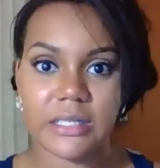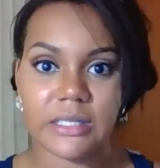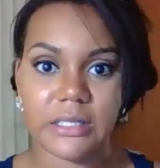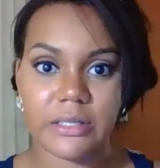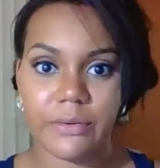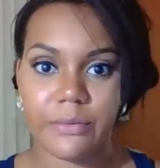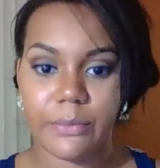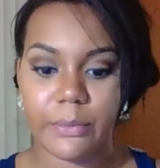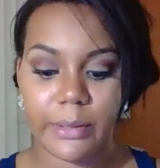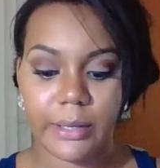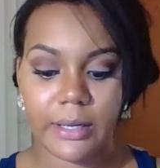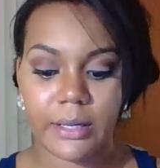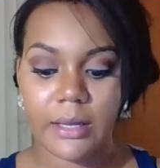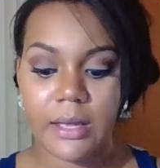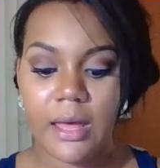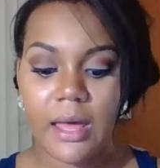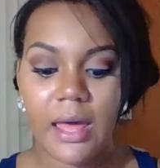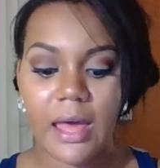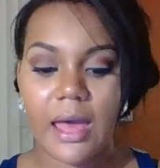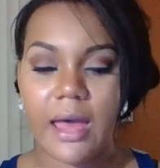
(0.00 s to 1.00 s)
is
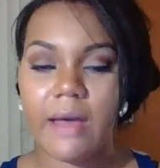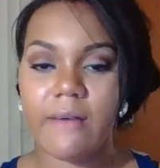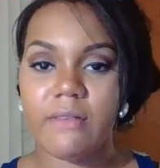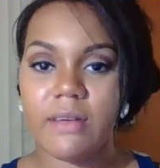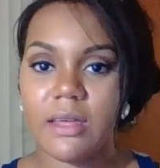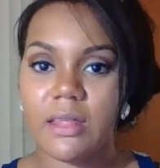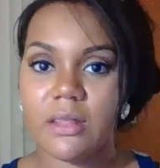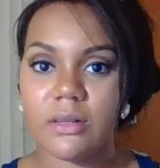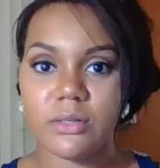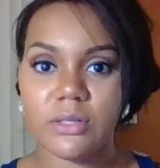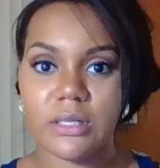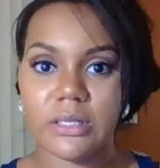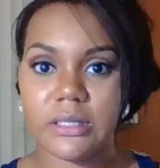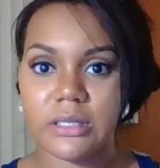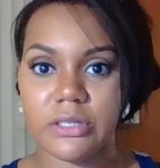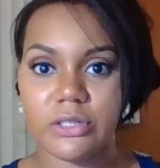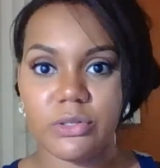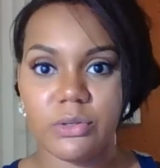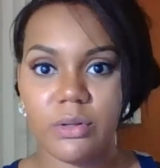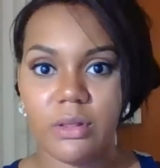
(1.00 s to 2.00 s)
having those
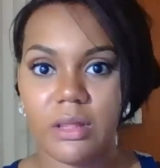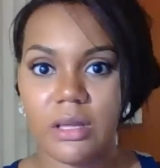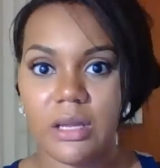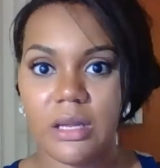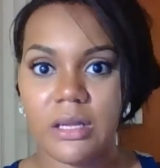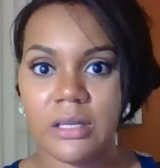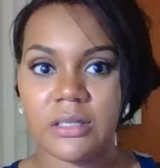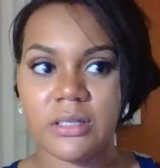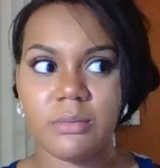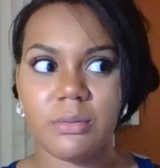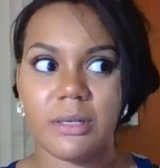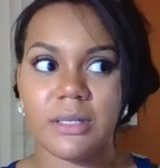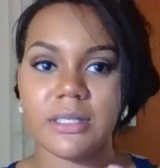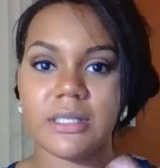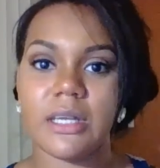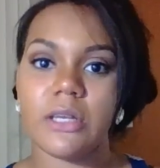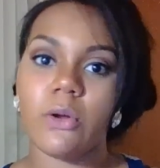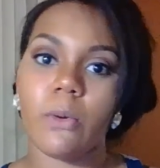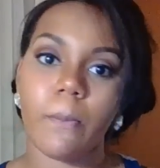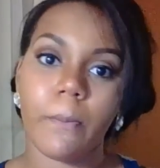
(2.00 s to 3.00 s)
essential things because
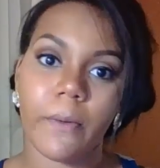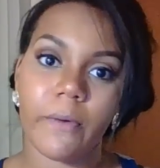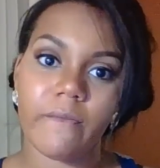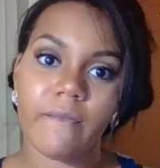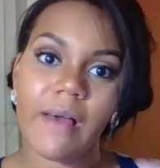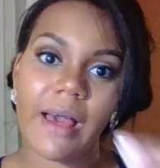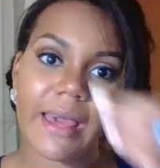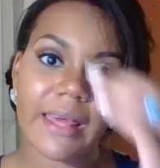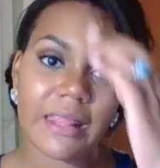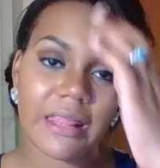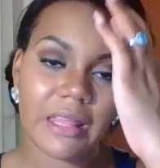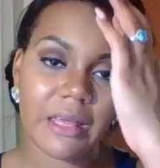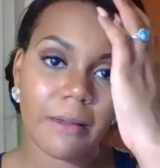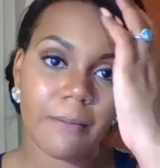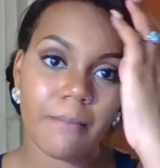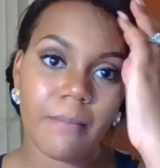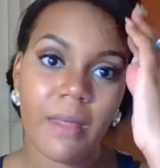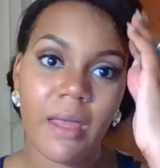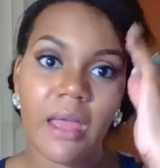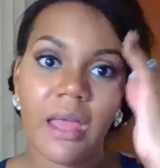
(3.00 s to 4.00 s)
they don't provide
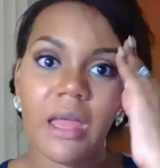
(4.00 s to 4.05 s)
them.